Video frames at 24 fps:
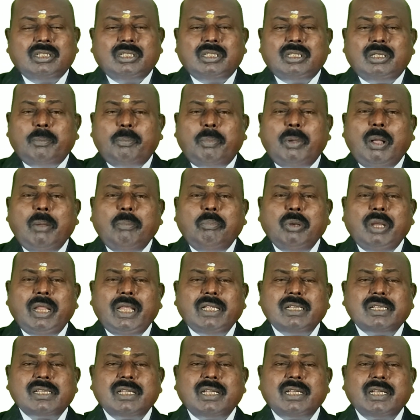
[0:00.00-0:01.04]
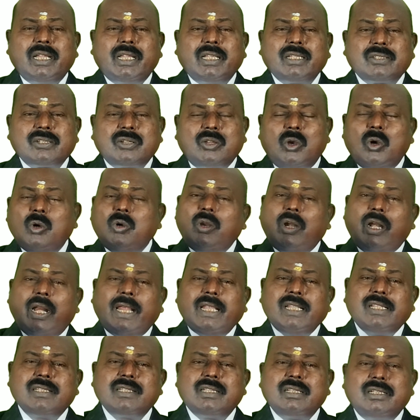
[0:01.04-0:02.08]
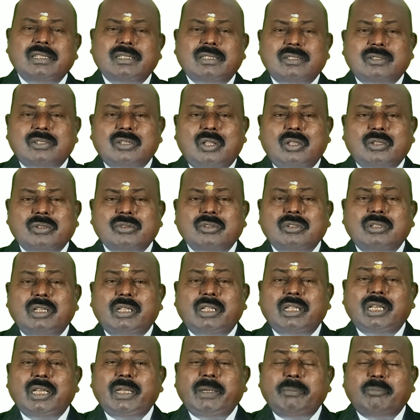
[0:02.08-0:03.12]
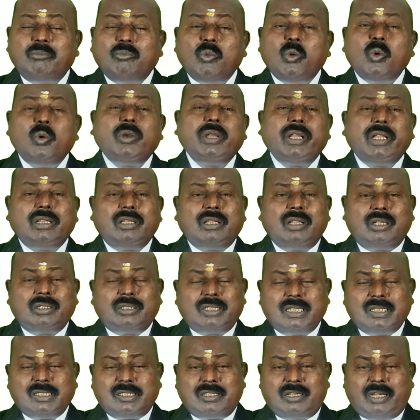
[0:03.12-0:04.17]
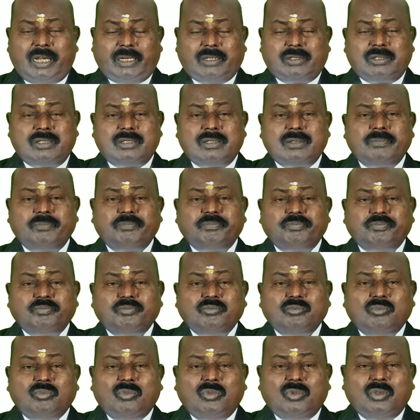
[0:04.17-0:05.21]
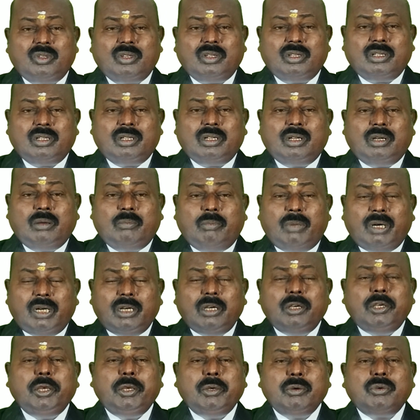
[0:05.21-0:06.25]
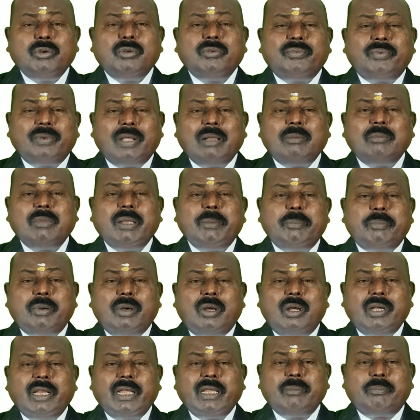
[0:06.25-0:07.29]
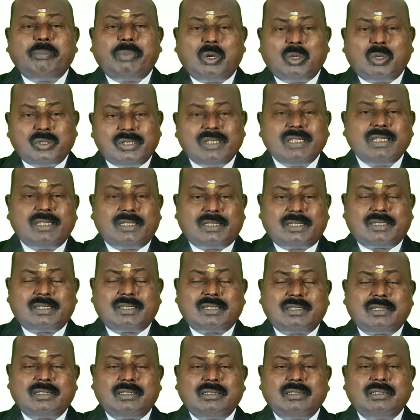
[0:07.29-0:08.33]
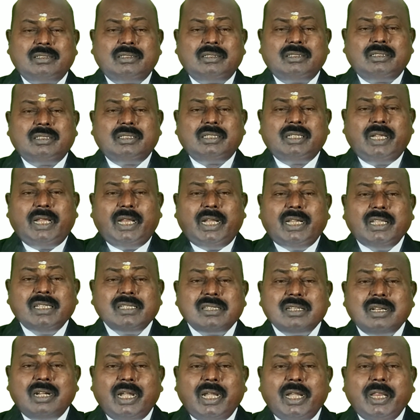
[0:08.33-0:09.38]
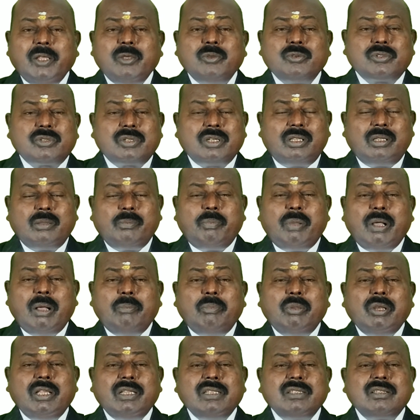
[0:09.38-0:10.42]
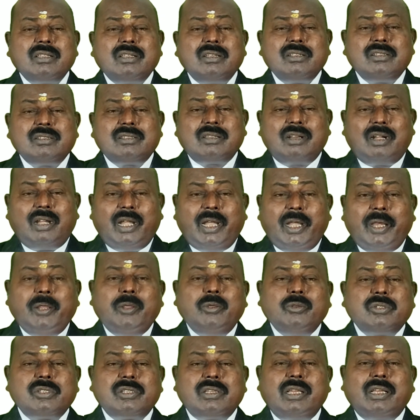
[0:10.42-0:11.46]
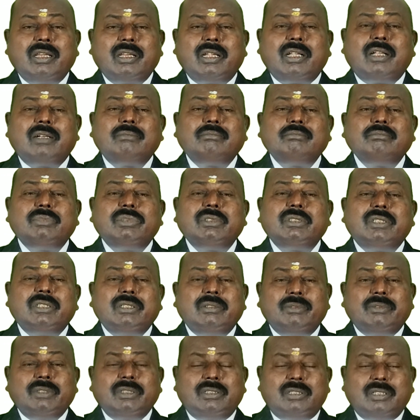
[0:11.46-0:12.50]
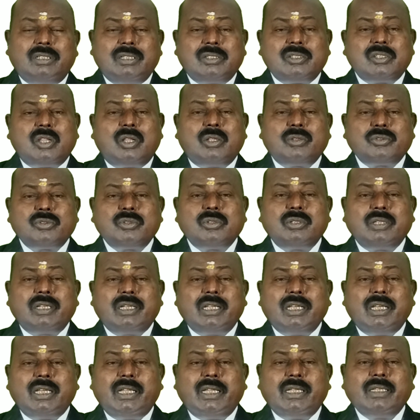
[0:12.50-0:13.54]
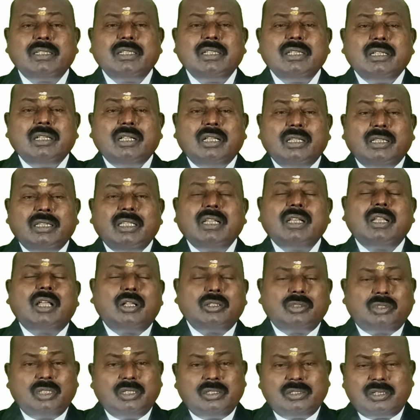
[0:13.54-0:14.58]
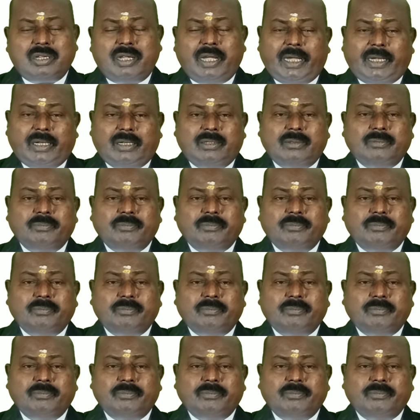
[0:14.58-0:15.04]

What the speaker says: The population has got risen more in northern states. But due to family planning process, it is reduced, and the population is reduced in compared with the northern state.